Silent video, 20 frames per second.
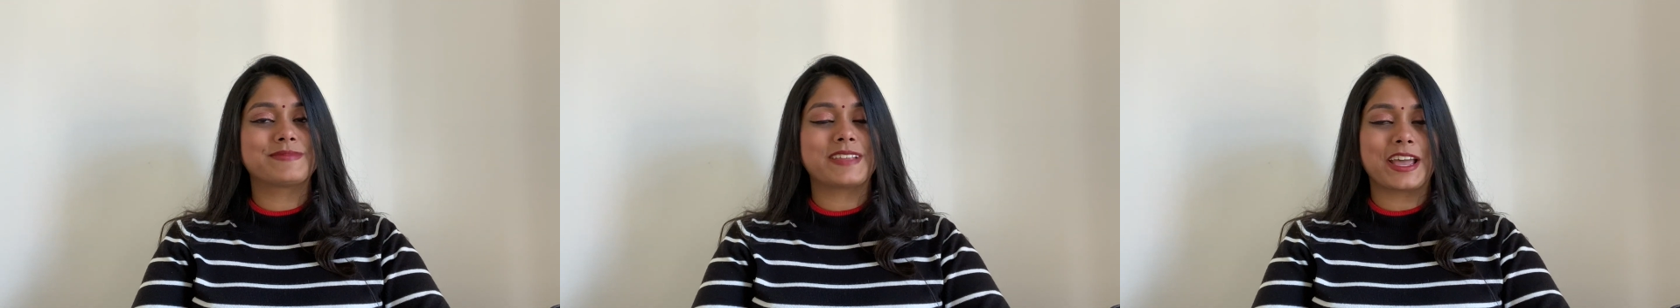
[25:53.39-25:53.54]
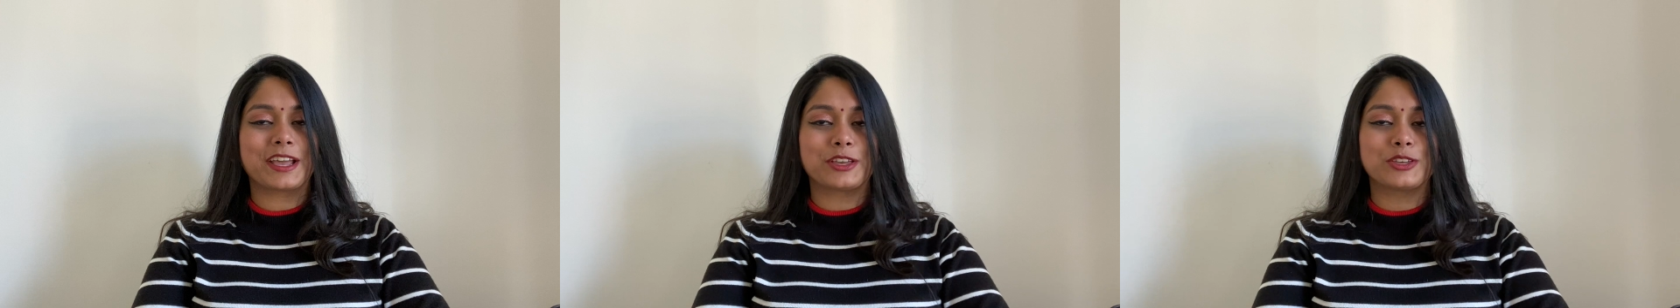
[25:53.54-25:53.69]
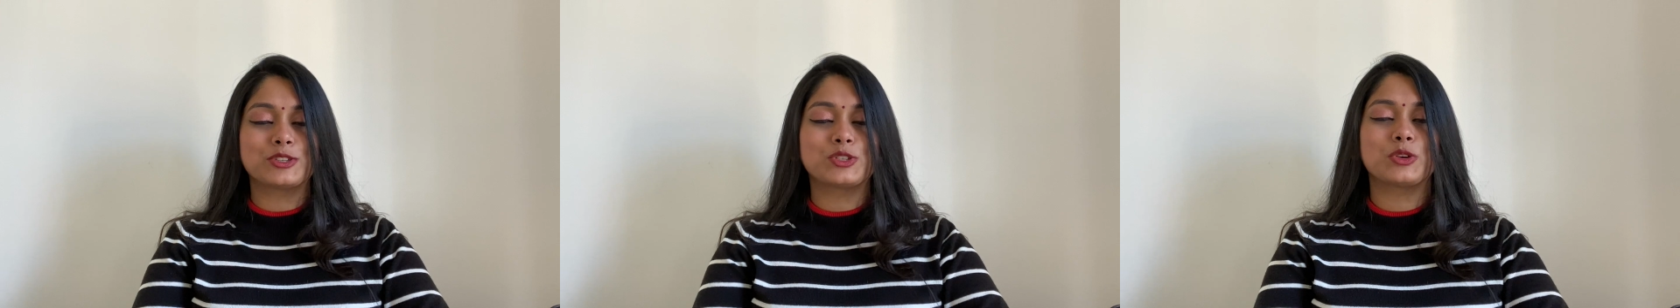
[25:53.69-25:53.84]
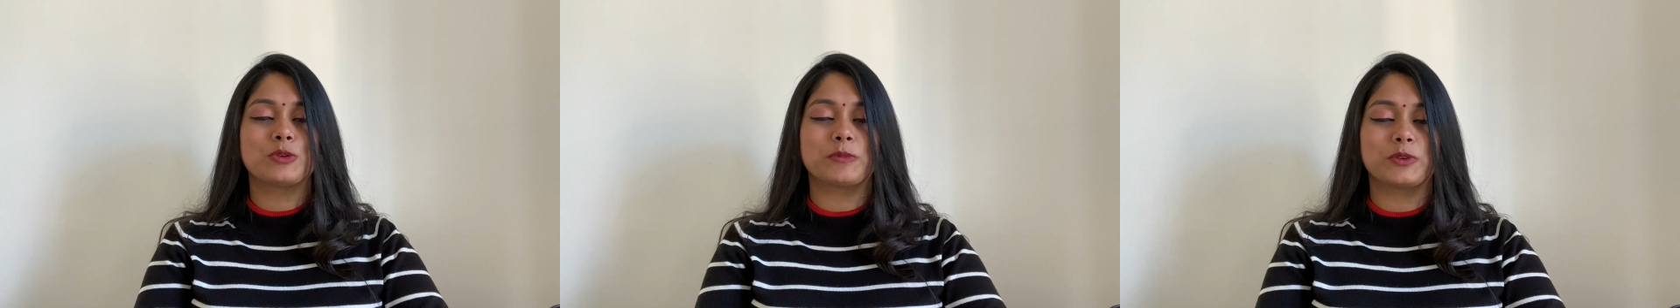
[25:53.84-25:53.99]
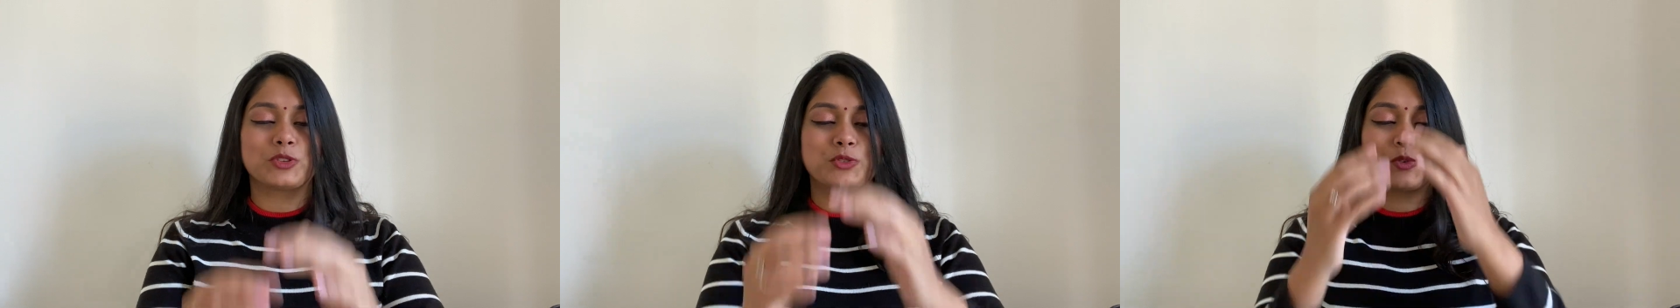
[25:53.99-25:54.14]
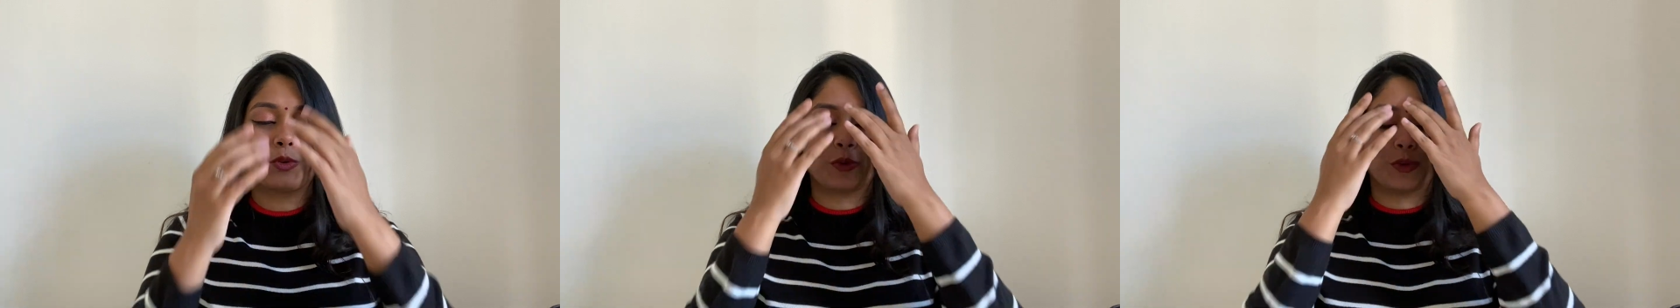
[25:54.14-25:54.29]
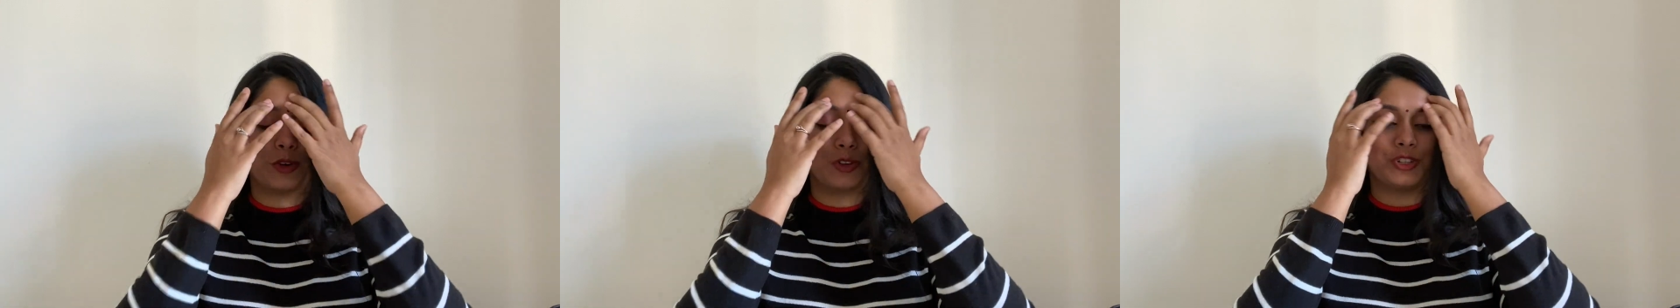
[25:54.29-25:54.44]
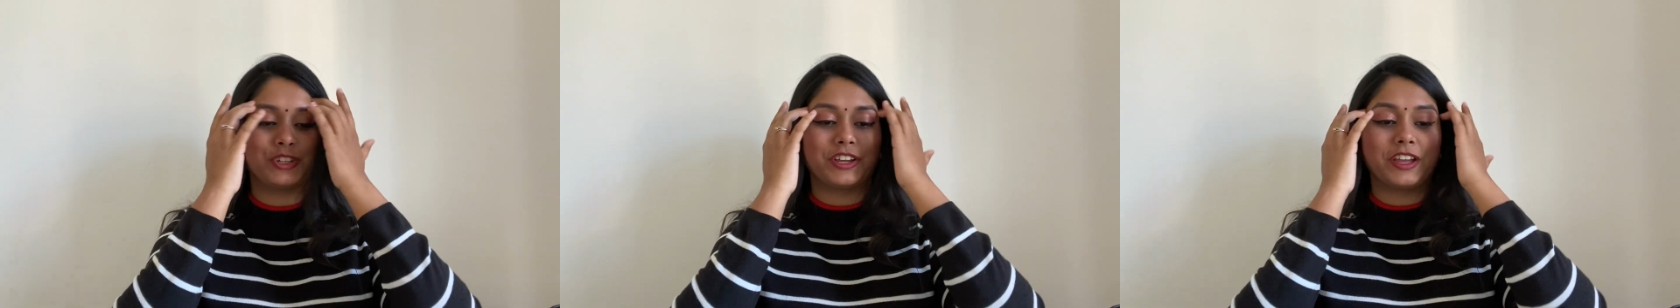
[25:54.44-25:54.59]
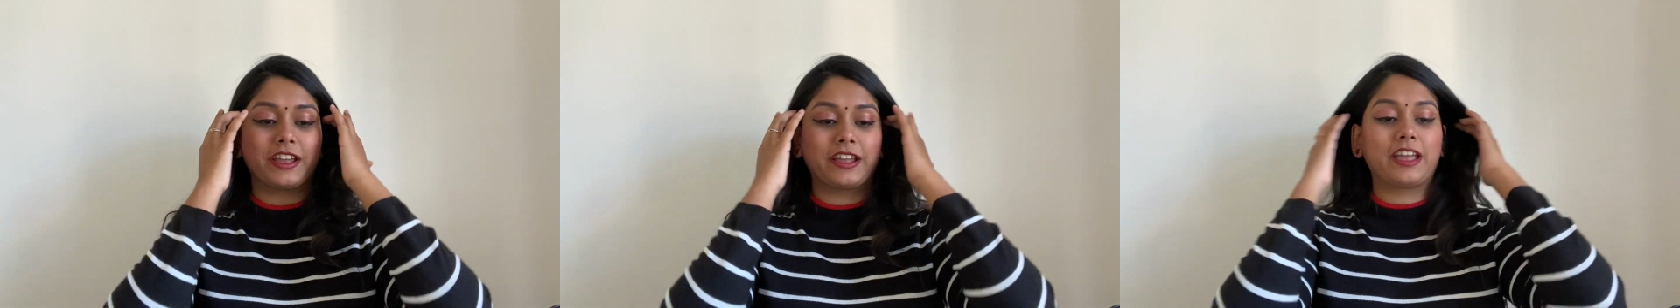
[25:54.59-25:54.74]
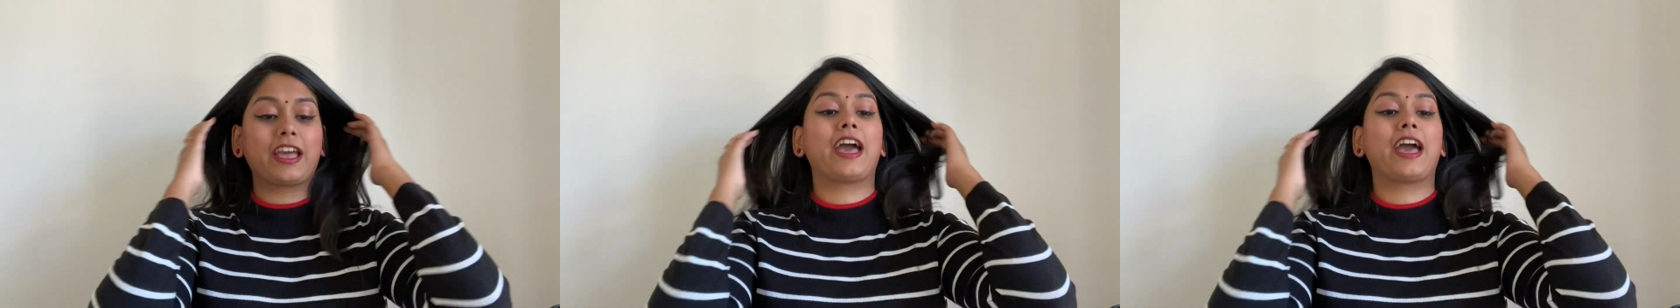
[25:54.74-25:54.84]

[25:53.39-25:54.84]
Thank you so much for watching.